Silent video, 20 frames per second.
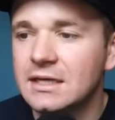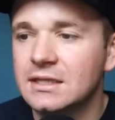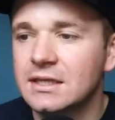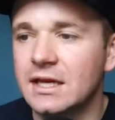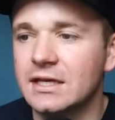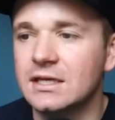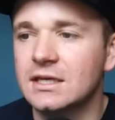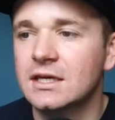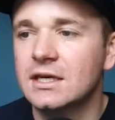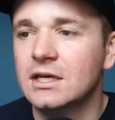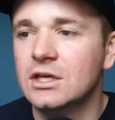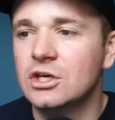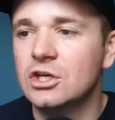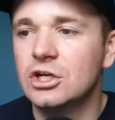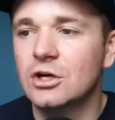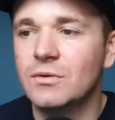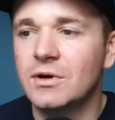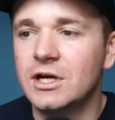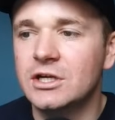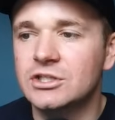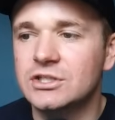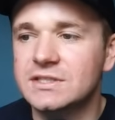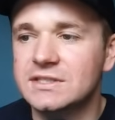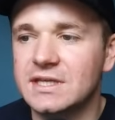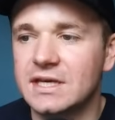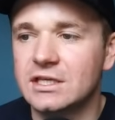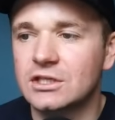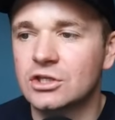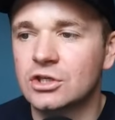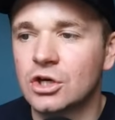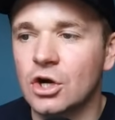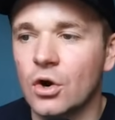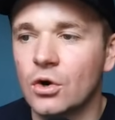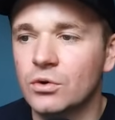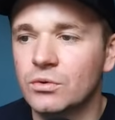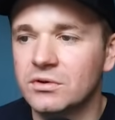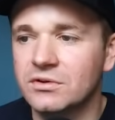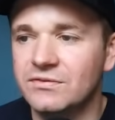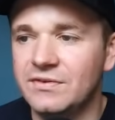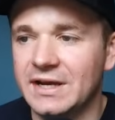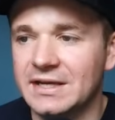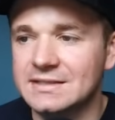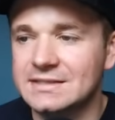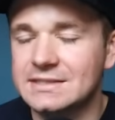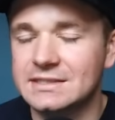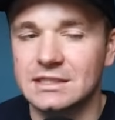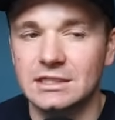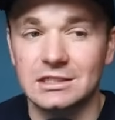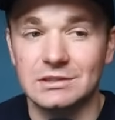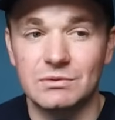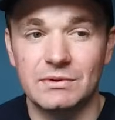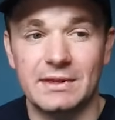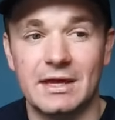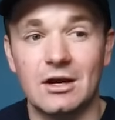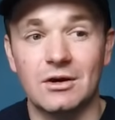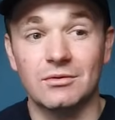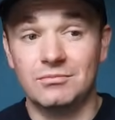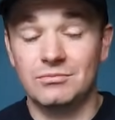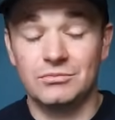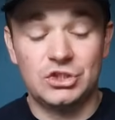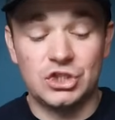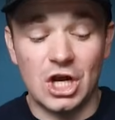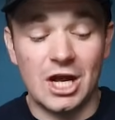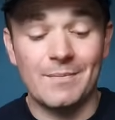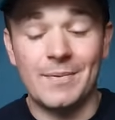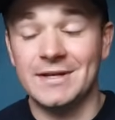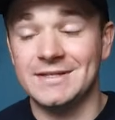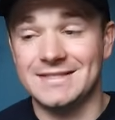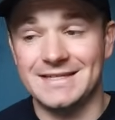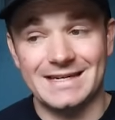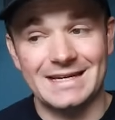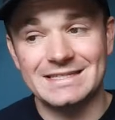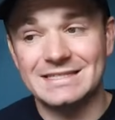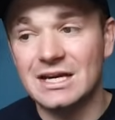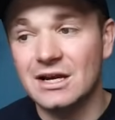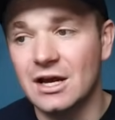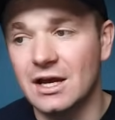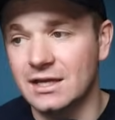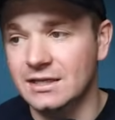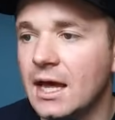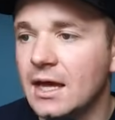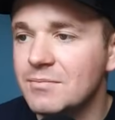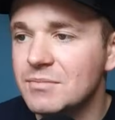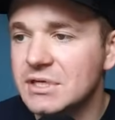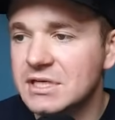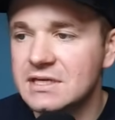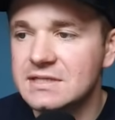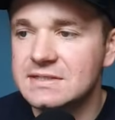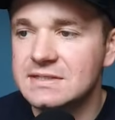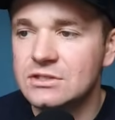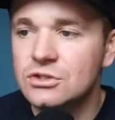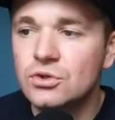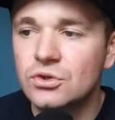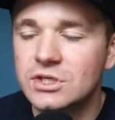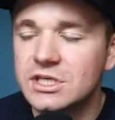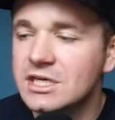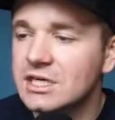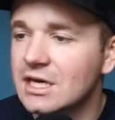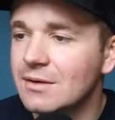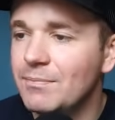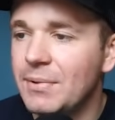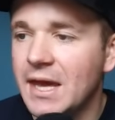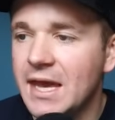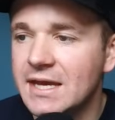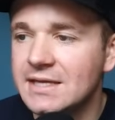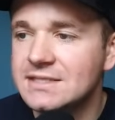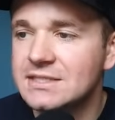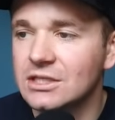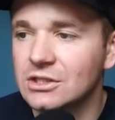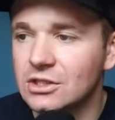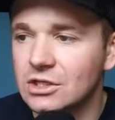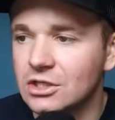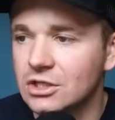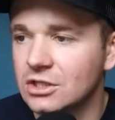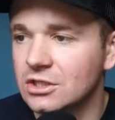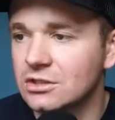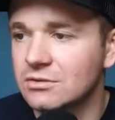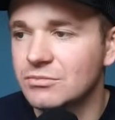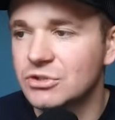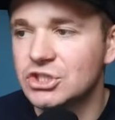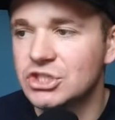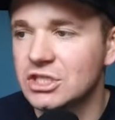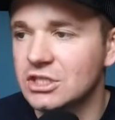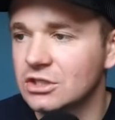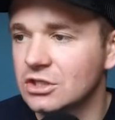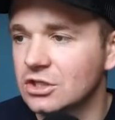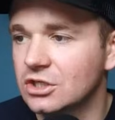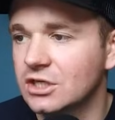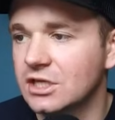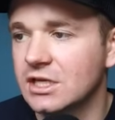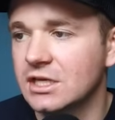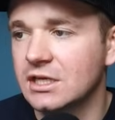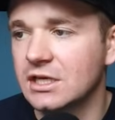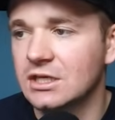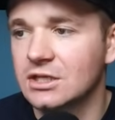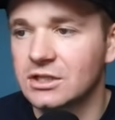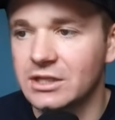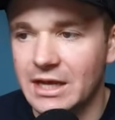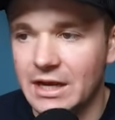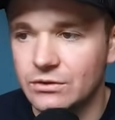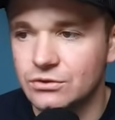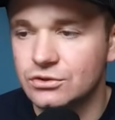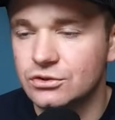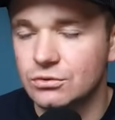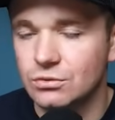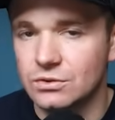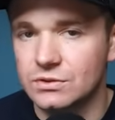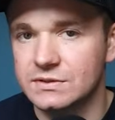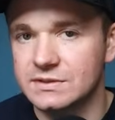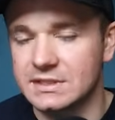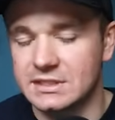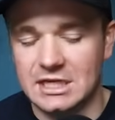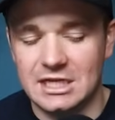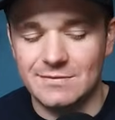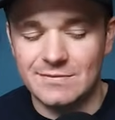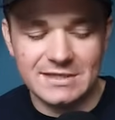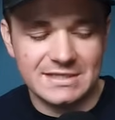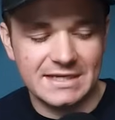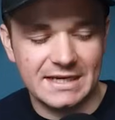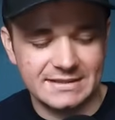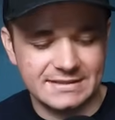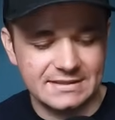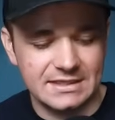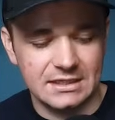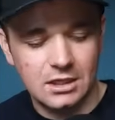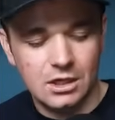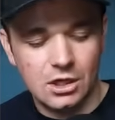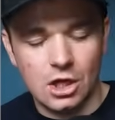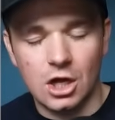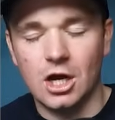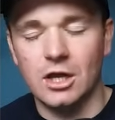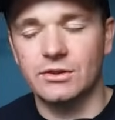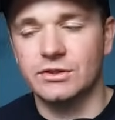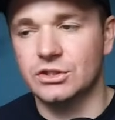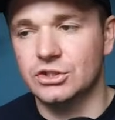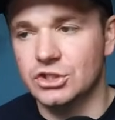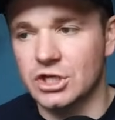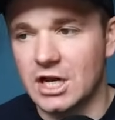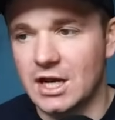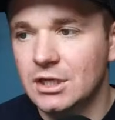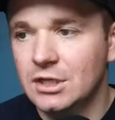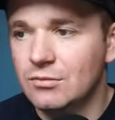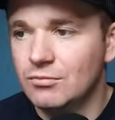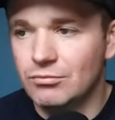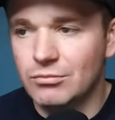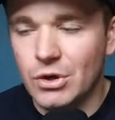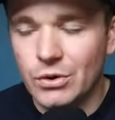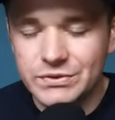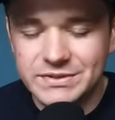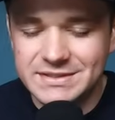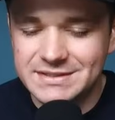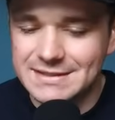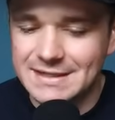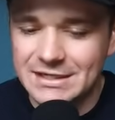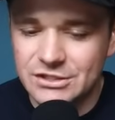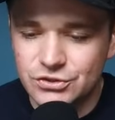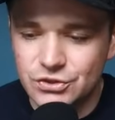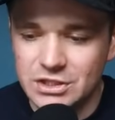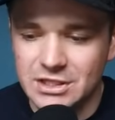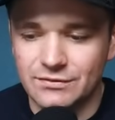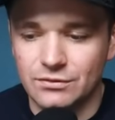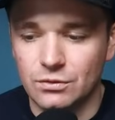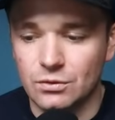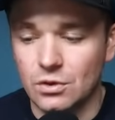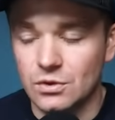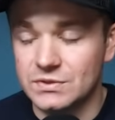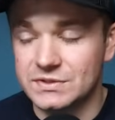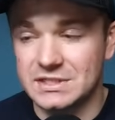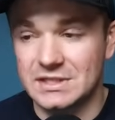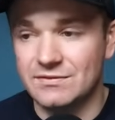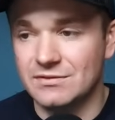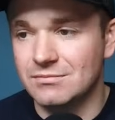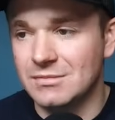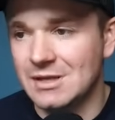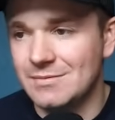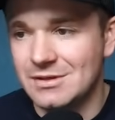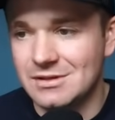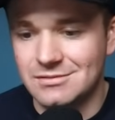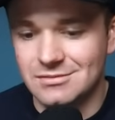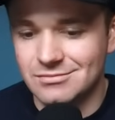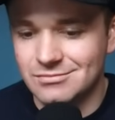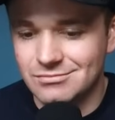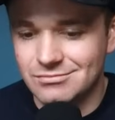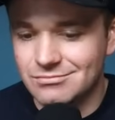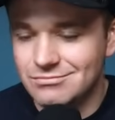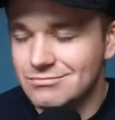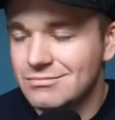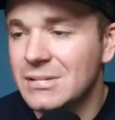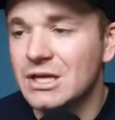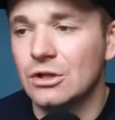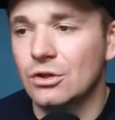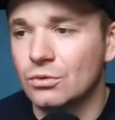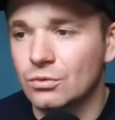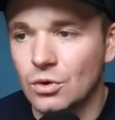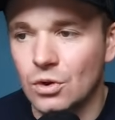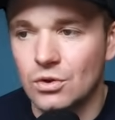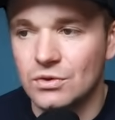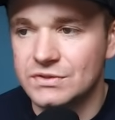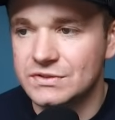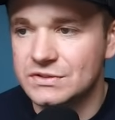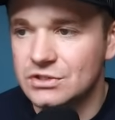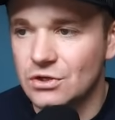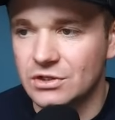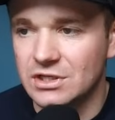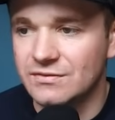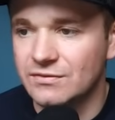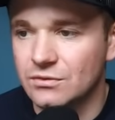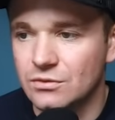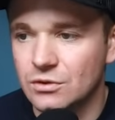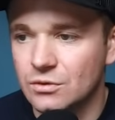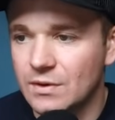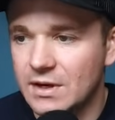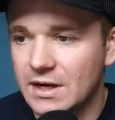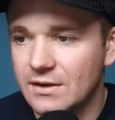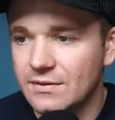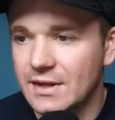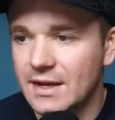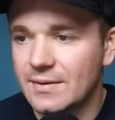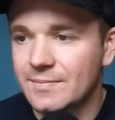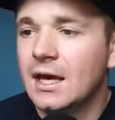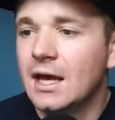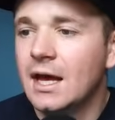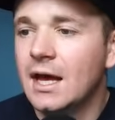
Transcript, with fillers: Like, you don't want to just like go to advanced skills without job hunting a ton, because you can get paid to learn machine learning and cloud tools and A B testing on the job. Most entry-level roles, even maybe middle roles, don't even require that.